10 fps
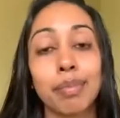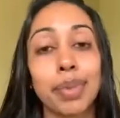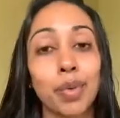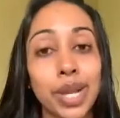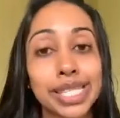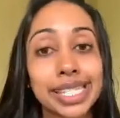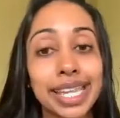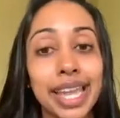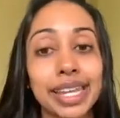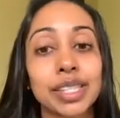But once
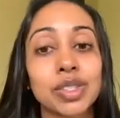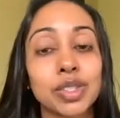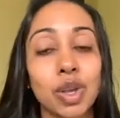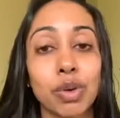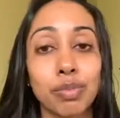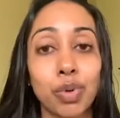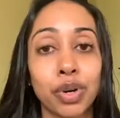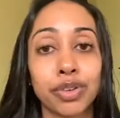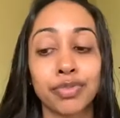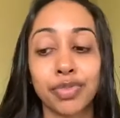again, it's so
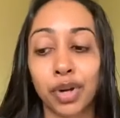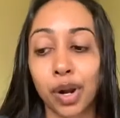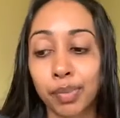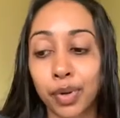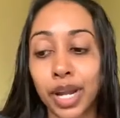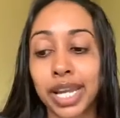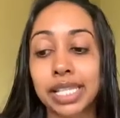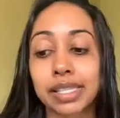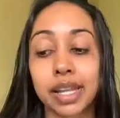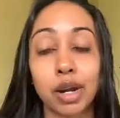important for our
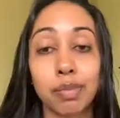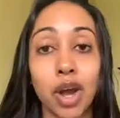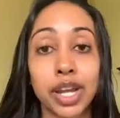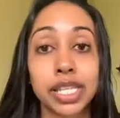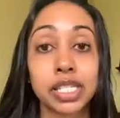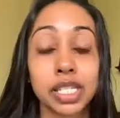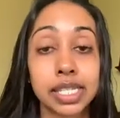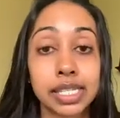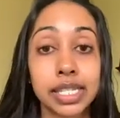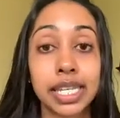brains and our bodies to
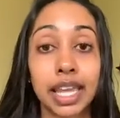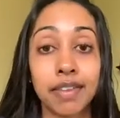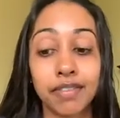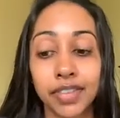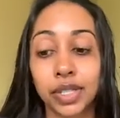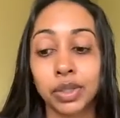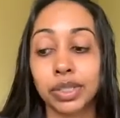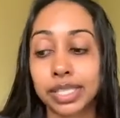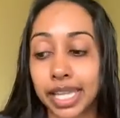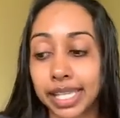see and
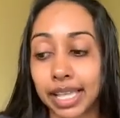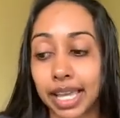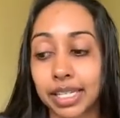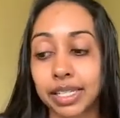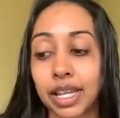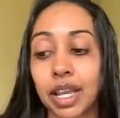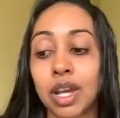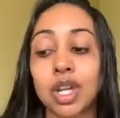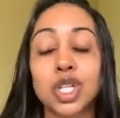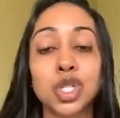feel daylight.
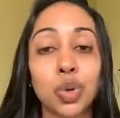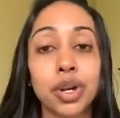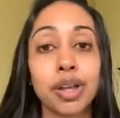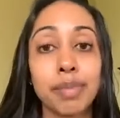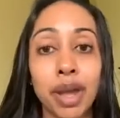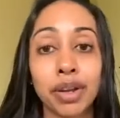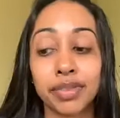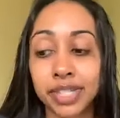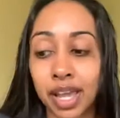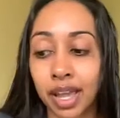A short amount
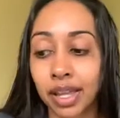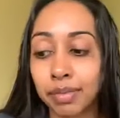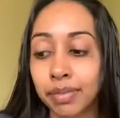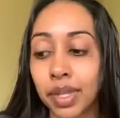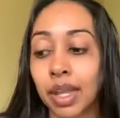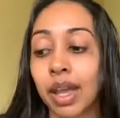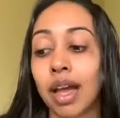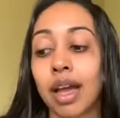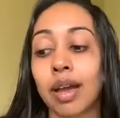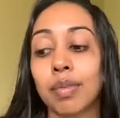of time,
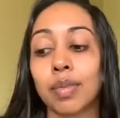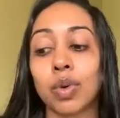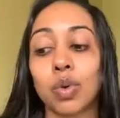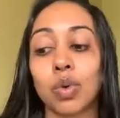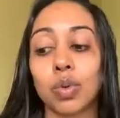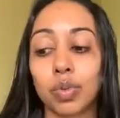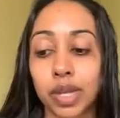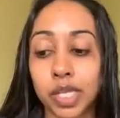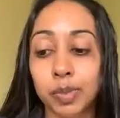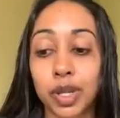
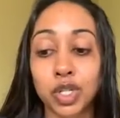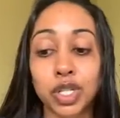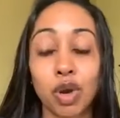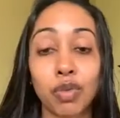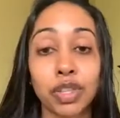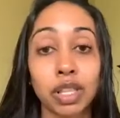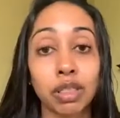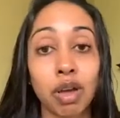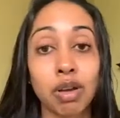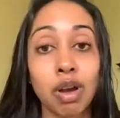especially over the
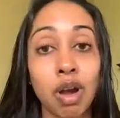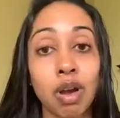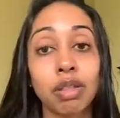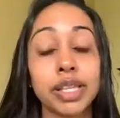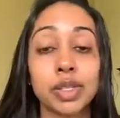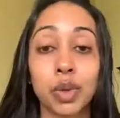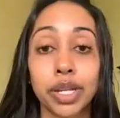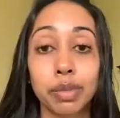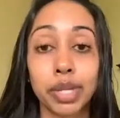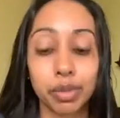long haul, is
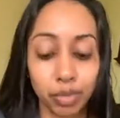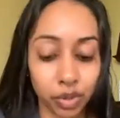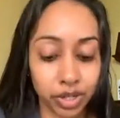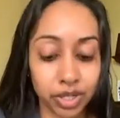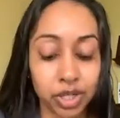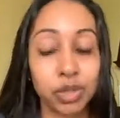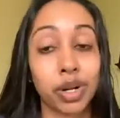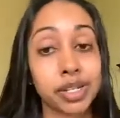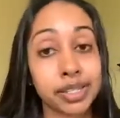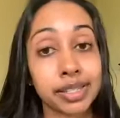going to be important to
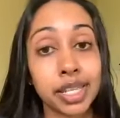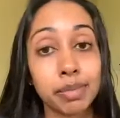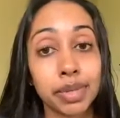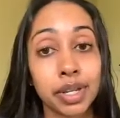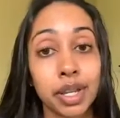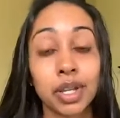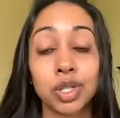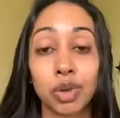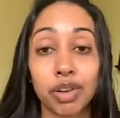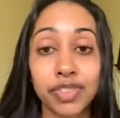our sleep,
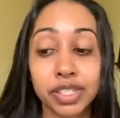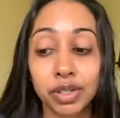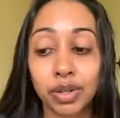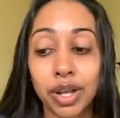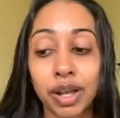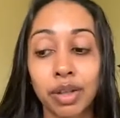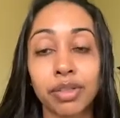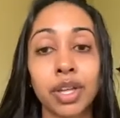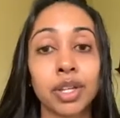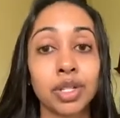to our physical health,
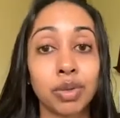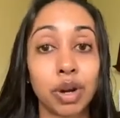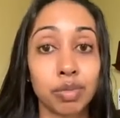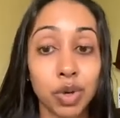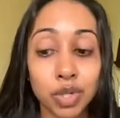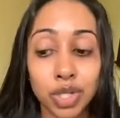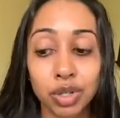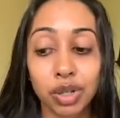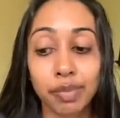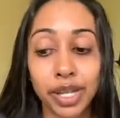to our
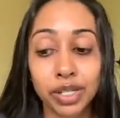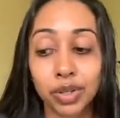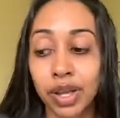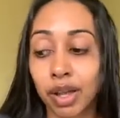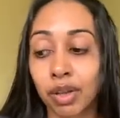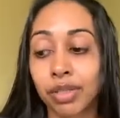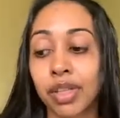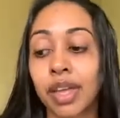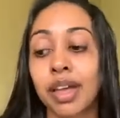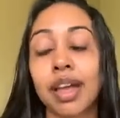emotional and mental health,
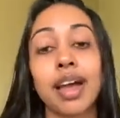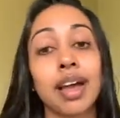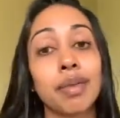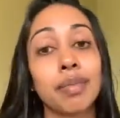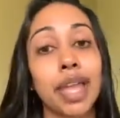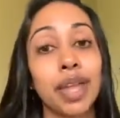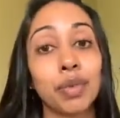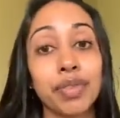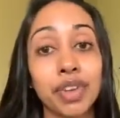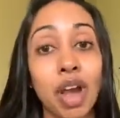and
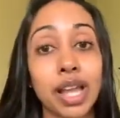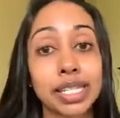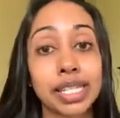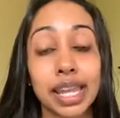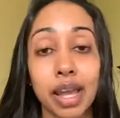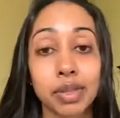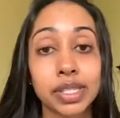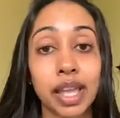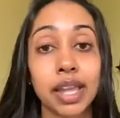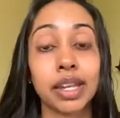we've got to get
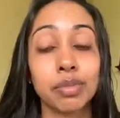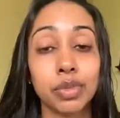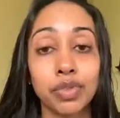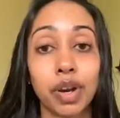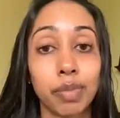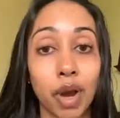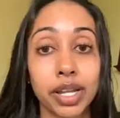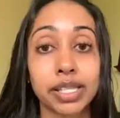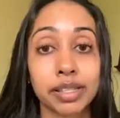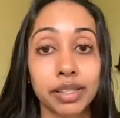outside and move our
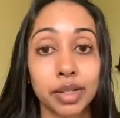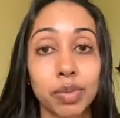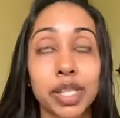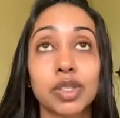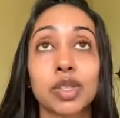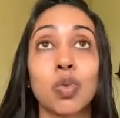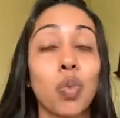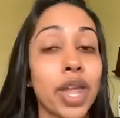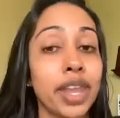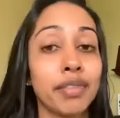bodies a little bit. So
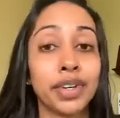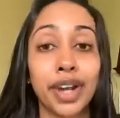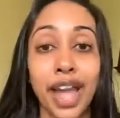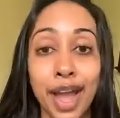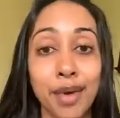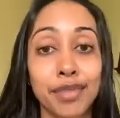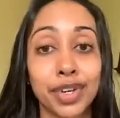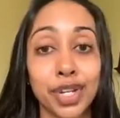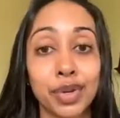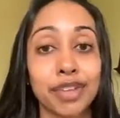whenever, however
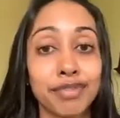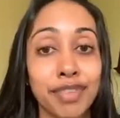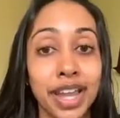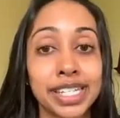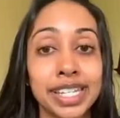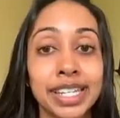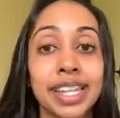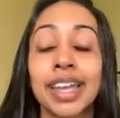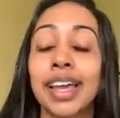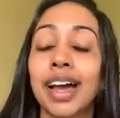you can find it,
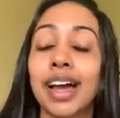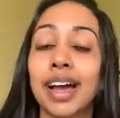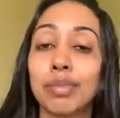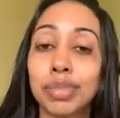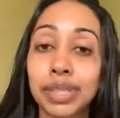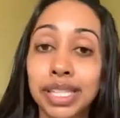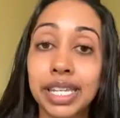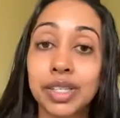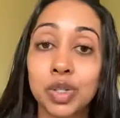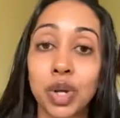
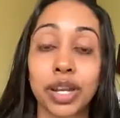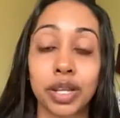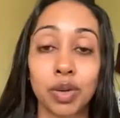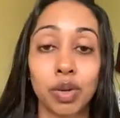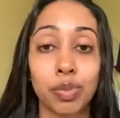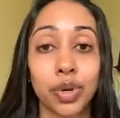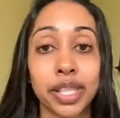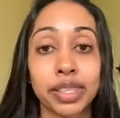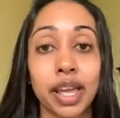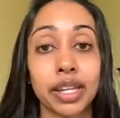please try to
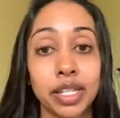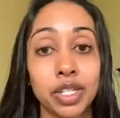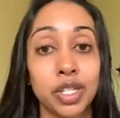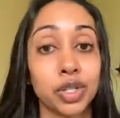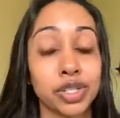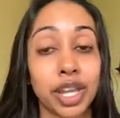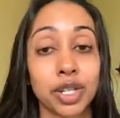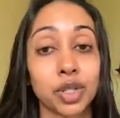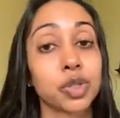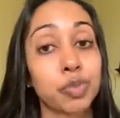incorporate that into your
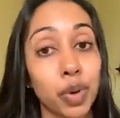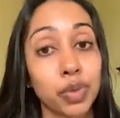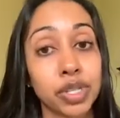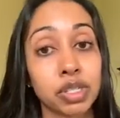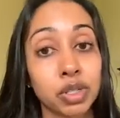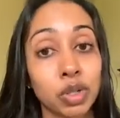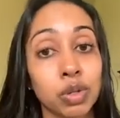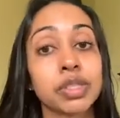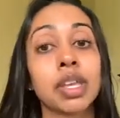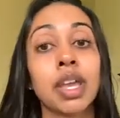schedules, both as
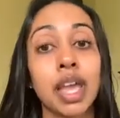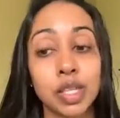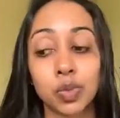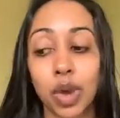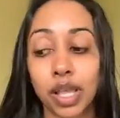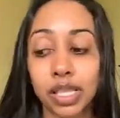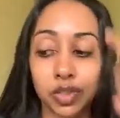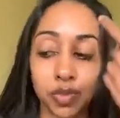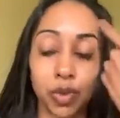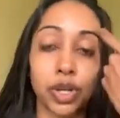adults as well
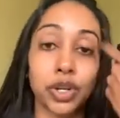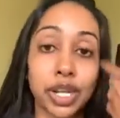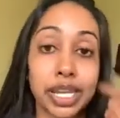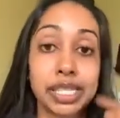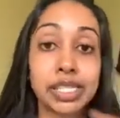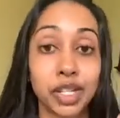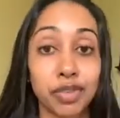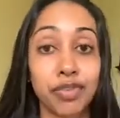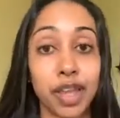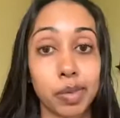as for your kids and your
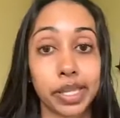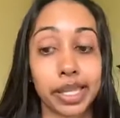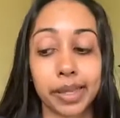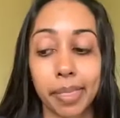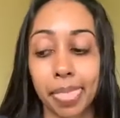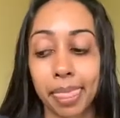family.